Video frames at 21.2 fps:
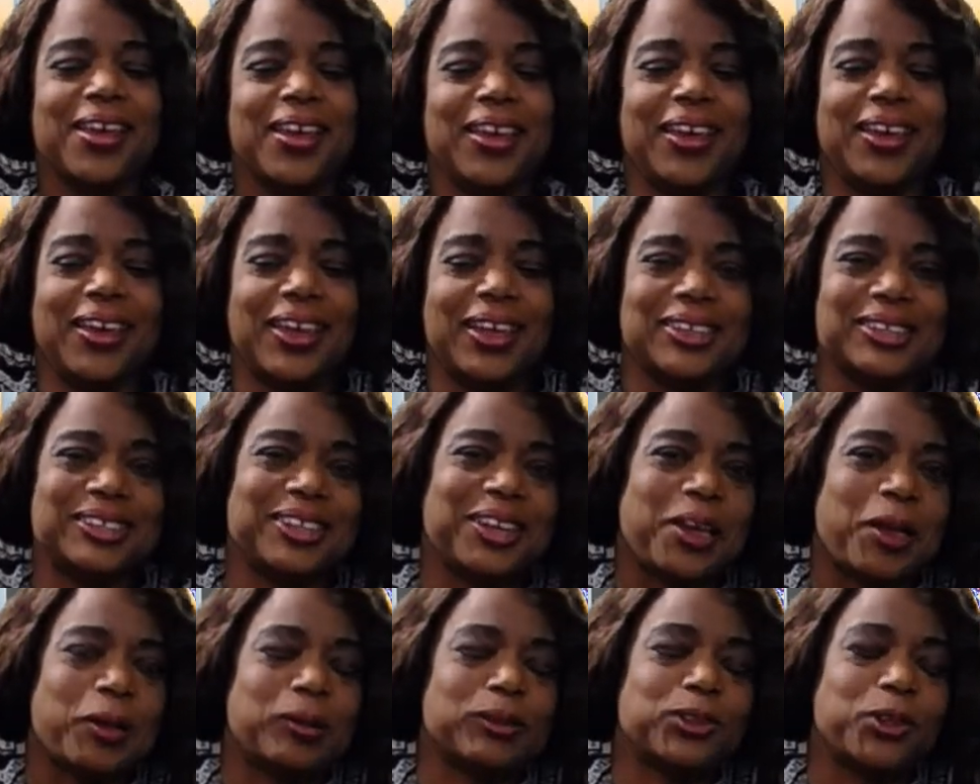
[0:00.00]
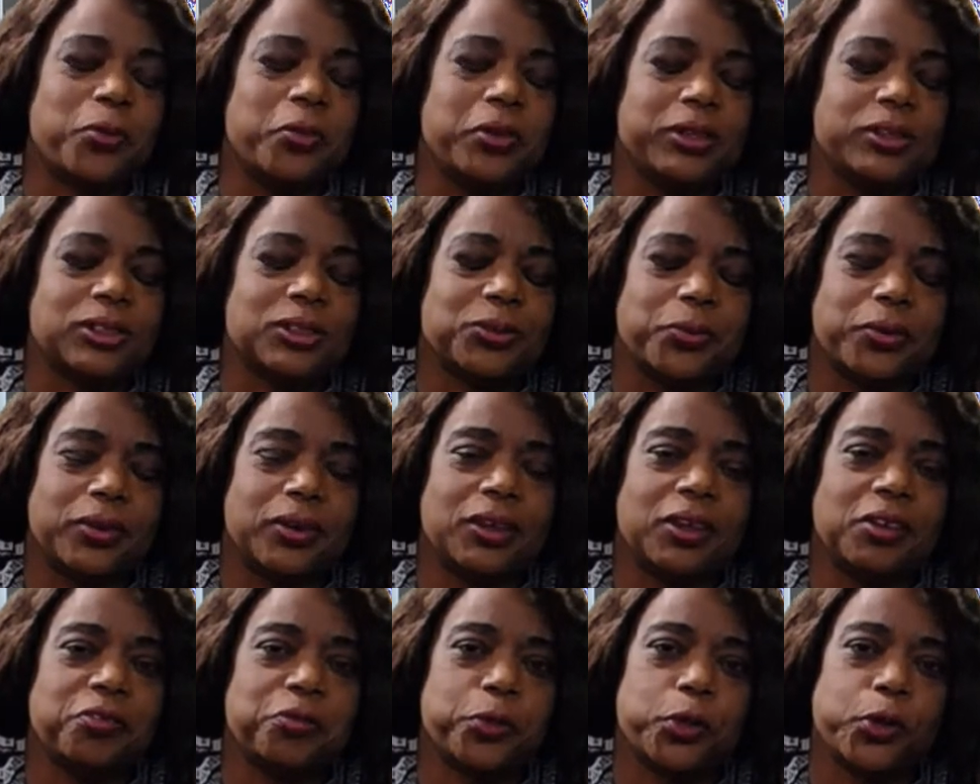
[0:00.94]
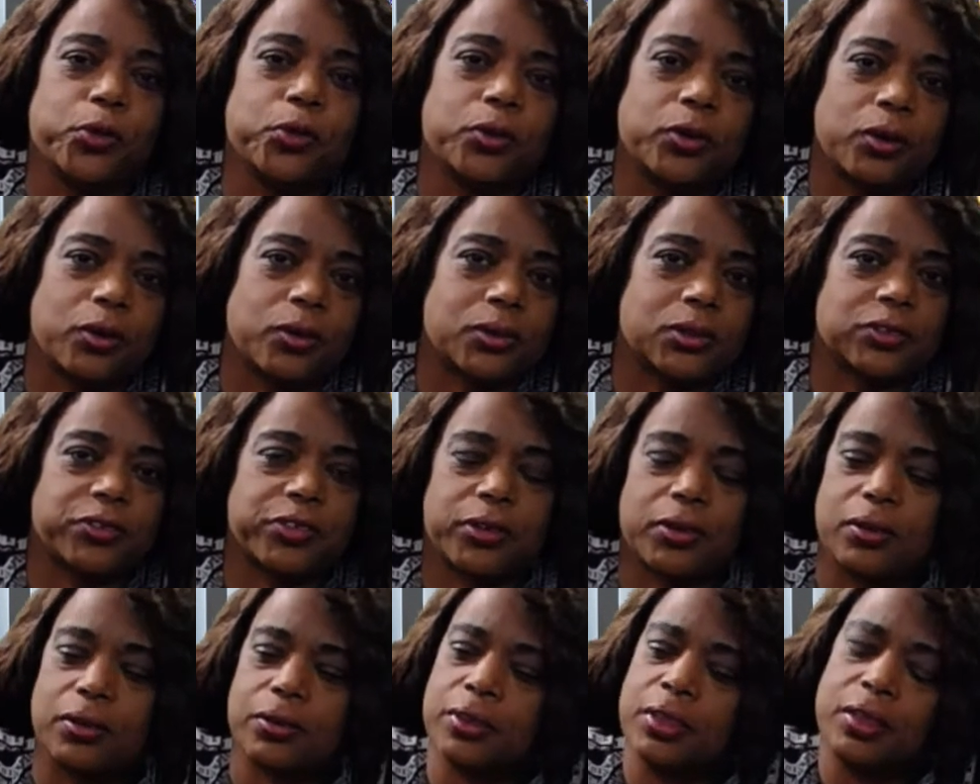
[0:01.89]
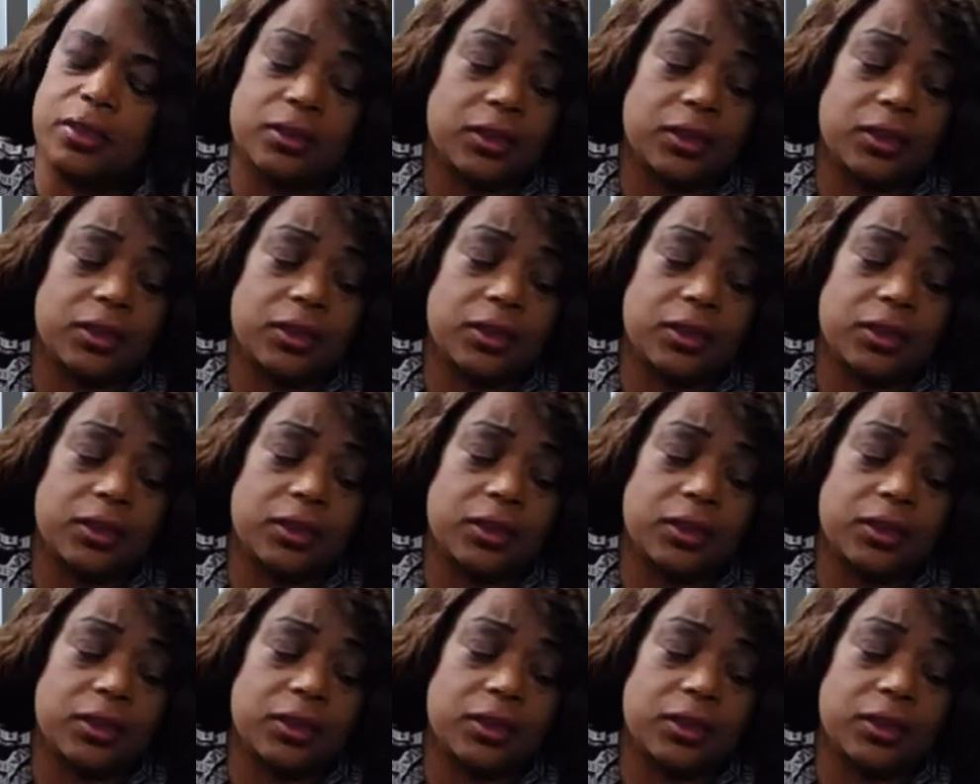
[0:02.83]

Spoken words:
And so we just want to give him kudos for,